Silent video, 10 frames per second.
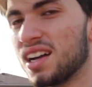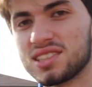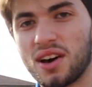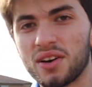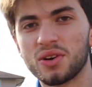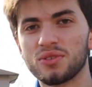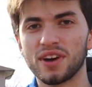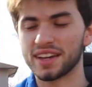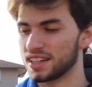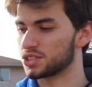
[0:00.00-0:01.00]
So I don't know if
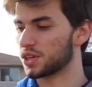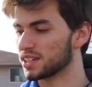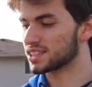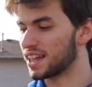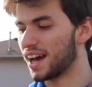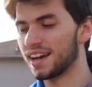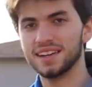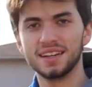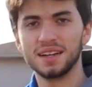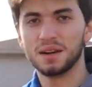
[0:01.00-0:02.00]
I can trust that,
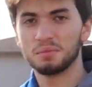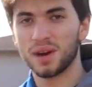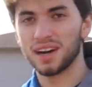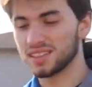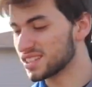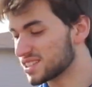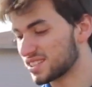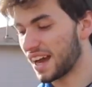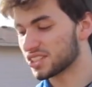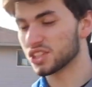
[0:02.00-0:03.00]
but let's
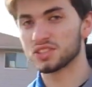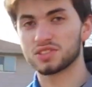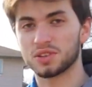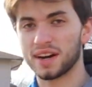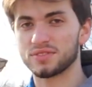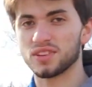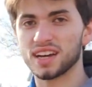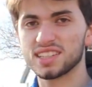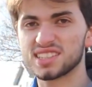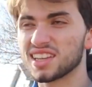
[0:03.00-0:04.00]
actually try to
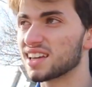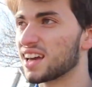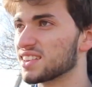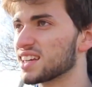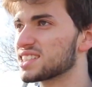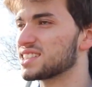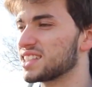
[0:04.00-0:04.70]
fly this thing and let's